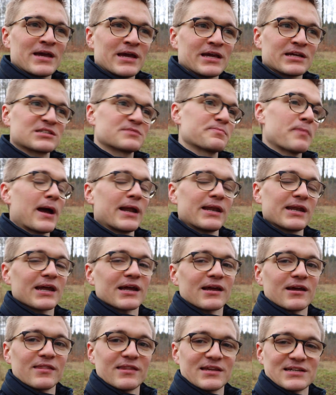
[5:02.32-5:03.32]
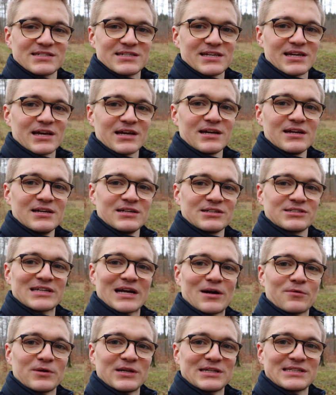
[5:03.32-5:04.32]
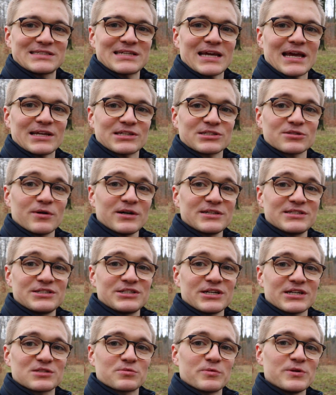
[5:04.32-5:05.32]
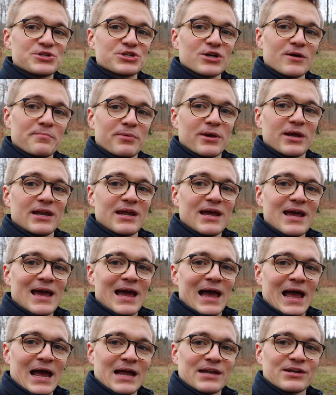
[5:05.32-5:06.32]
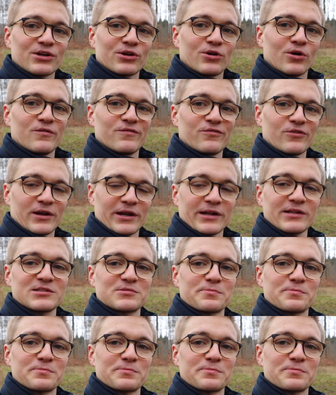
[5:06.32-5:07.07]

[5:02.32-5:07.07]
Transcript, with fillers: expanding this year, shall we say. So So I suggest we jump in and go for a little